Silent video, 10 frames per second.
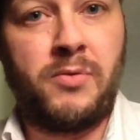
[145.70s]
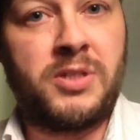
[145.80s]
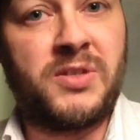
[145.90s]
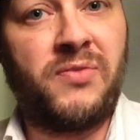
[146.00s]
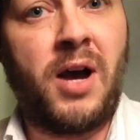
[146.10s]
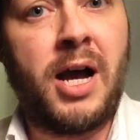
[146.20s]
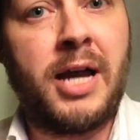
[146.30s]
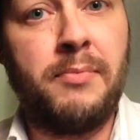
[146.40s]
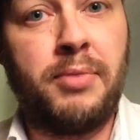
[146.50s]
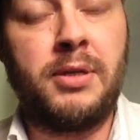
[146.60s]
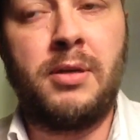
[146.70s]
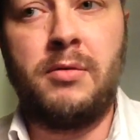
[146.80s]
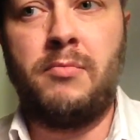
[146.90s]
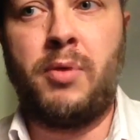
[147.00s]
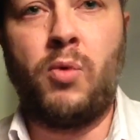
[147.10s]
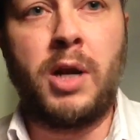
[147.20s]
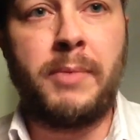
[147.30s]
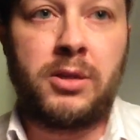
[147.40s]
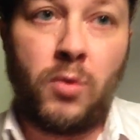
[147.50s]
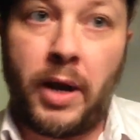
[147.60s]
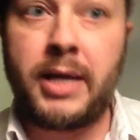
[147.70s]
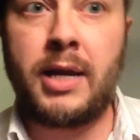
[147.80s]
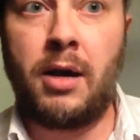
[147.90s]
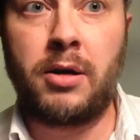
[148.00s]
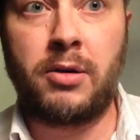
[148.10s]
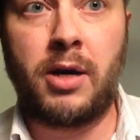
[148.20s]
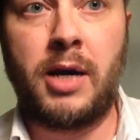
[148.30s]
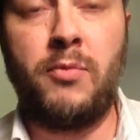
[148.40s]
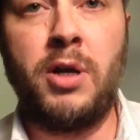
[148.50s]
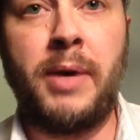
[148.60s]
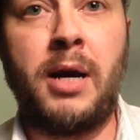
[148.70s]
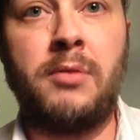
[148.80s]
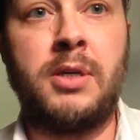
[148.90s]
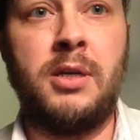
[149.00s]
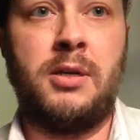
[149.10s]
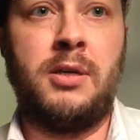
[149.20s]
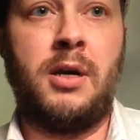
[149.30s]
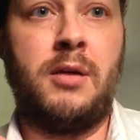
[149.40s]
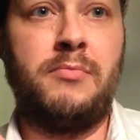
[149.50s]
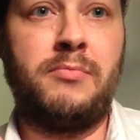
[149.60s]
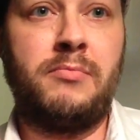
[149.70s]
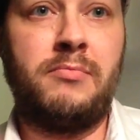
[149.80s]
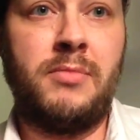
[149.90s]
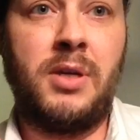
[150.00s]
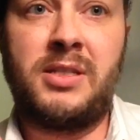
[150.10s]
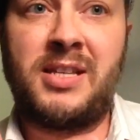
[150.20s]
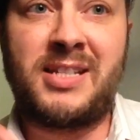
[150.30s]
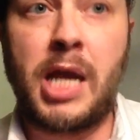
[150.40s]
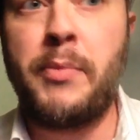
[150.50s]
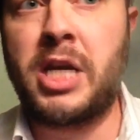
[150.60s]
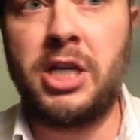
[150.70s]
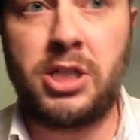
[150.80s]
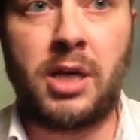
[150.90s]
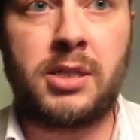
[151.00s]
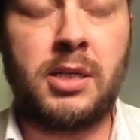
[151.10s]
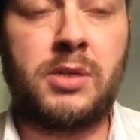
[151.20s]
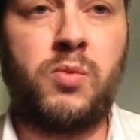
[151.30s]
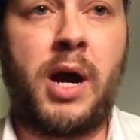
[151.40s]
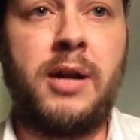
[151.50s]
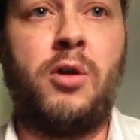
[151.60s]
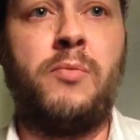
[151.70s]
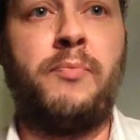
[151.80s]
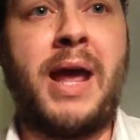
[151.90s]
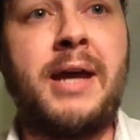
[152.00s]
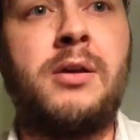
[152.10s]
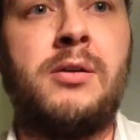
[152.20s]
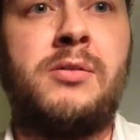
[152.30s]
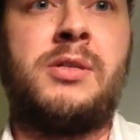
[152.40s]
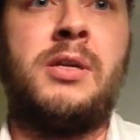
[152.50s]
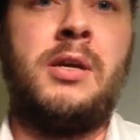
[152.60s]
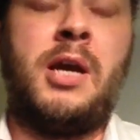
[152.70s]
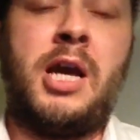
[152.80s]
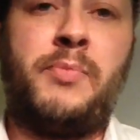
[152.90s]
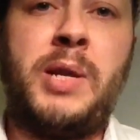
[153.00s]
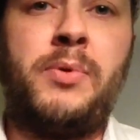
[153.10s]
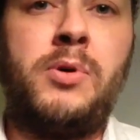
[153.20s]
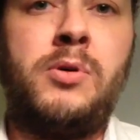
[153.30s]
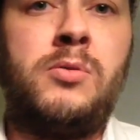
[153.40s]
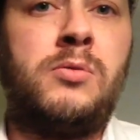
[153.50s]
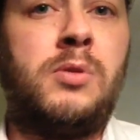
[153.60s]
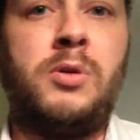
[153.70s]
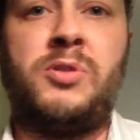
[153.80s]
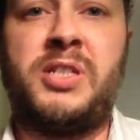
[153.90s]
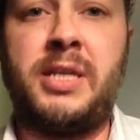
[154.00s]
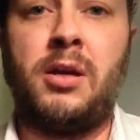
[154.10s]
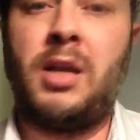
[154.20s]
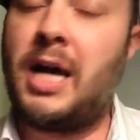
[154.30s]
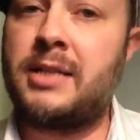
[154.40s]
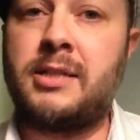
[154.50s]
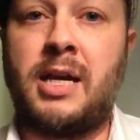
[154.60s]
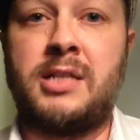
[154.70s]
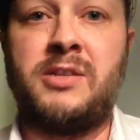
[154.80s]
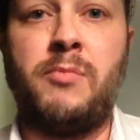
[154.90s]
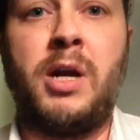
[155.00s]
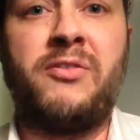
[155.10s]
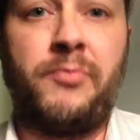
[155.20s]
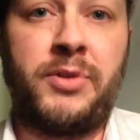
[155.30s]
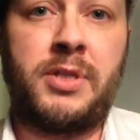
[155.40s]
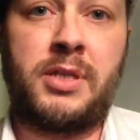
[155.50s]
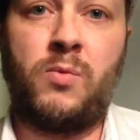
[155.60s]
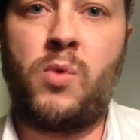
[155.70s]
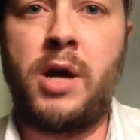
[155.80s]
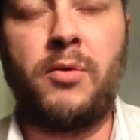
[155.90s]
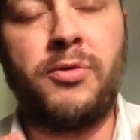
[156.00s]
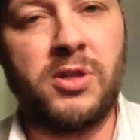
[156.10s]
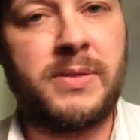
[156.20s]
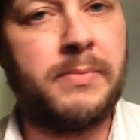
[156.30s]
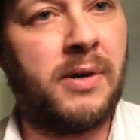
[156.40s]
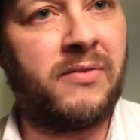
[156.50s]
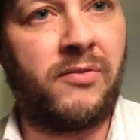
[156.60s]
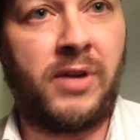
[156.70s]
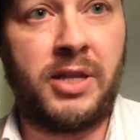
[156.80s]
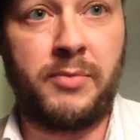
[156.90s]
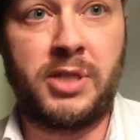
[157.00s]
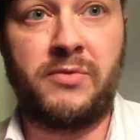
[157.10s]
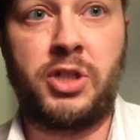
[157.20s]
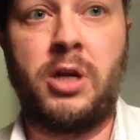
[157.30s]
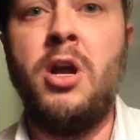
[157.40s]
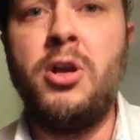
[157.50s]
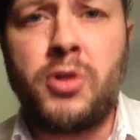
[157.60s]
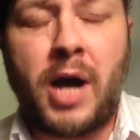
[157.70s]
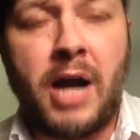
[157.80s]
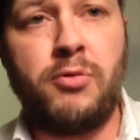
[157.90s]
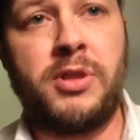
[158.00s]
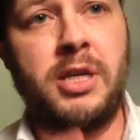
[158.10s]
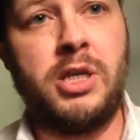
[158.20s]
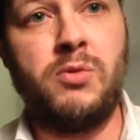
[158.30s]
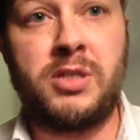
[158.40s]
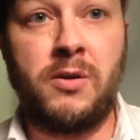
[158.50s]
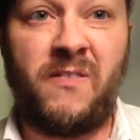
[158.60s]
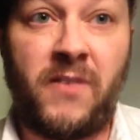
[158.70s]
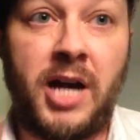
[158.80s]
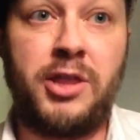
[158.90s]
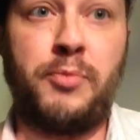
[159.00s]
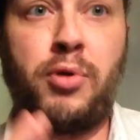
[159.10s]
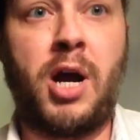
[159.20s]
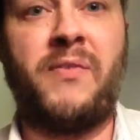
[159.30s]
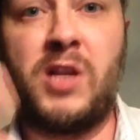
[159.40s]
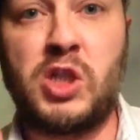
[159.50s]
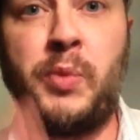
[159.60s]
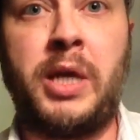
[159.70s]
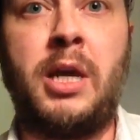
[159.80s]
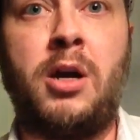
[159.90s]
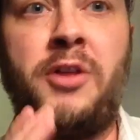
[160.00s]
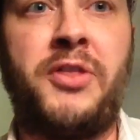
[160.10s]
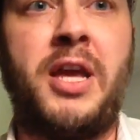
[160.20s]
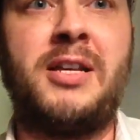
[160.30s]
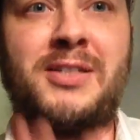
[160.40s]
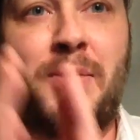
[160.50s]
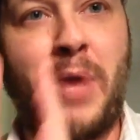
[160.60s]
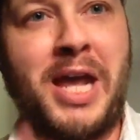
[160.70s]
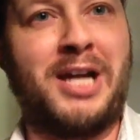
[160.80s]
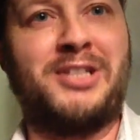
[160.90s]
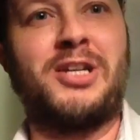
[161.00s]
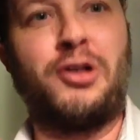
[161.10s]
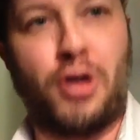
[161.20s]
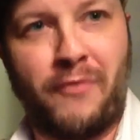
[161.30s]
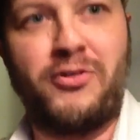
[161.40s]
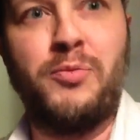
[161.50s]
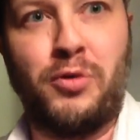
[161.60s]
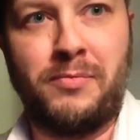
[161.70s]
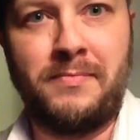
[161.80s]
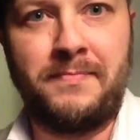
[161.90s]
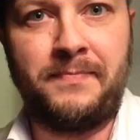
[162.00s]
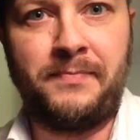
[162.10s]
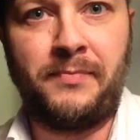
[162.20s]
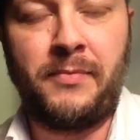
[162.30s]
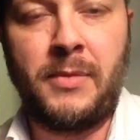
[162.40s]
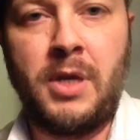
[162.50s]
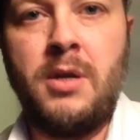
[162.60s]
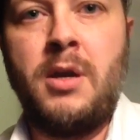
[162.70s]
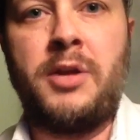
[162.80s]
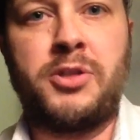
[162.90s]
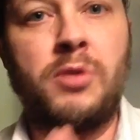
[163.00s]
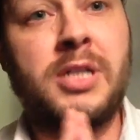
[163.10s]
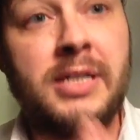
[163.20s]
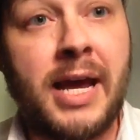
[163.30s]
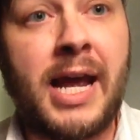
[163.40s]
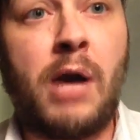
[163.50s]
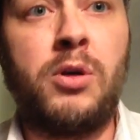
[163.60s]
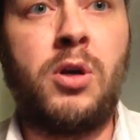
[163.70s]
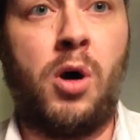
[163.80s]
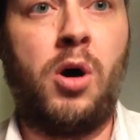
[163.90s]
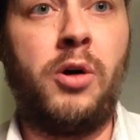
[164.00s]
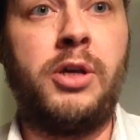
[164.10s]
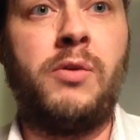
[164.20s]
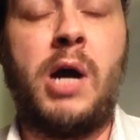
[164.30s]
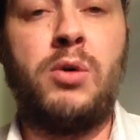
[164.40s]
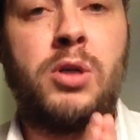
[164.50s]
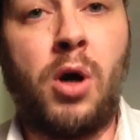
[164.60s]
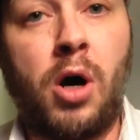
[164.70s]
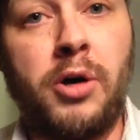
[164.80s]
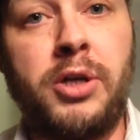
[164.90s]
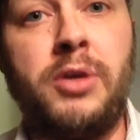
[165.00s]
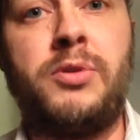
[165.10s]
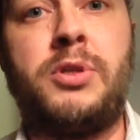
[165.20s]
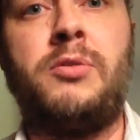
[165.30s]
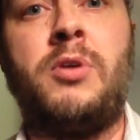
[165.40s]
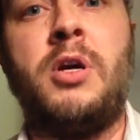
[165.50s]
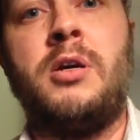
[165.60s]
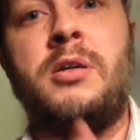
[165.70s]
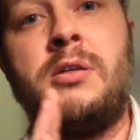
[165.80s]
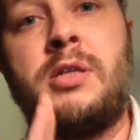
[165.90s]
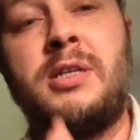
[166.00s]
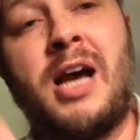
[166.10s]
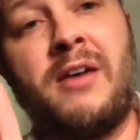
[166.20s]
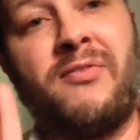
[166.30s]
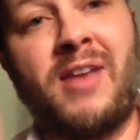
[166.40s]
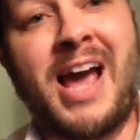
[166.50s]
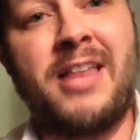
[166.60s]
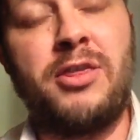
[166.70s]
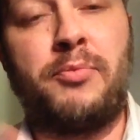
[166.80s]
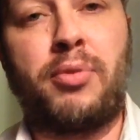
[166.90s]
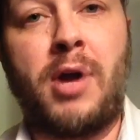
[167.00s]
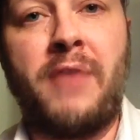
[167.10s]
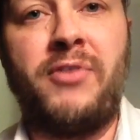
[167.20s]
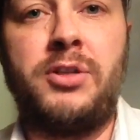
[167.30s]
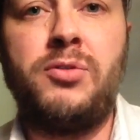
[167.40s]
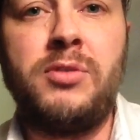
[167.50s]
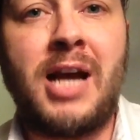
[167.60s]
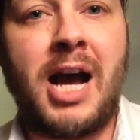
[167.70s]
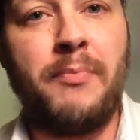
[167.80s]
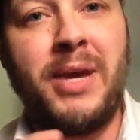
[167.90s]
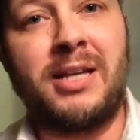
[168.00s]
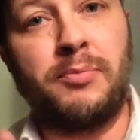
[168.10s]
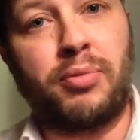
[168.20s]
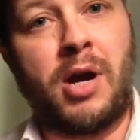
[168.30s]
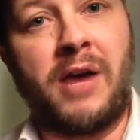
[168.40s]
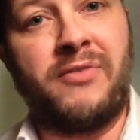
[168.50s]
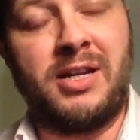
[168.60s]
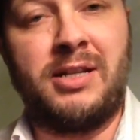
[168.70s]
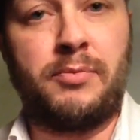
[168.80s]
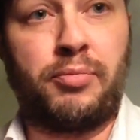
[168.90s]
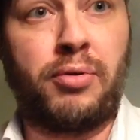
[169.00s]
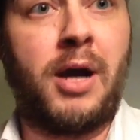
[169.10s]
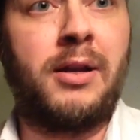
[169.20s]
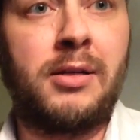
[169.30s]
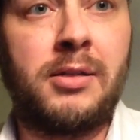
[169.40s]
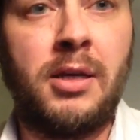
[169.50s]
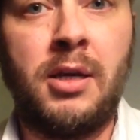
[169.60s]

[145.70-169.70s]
is fine, but what about the white-collar crime? What about systemic injustice? Why don't bankers and people who steal lots and lots of money from the system, why don't those people ever find themselves in jail? So I would think you would still find the prophet speaking on things that make us uncomfortable. And so today I would call you to not flatten the prophet, to not make the prophet into product,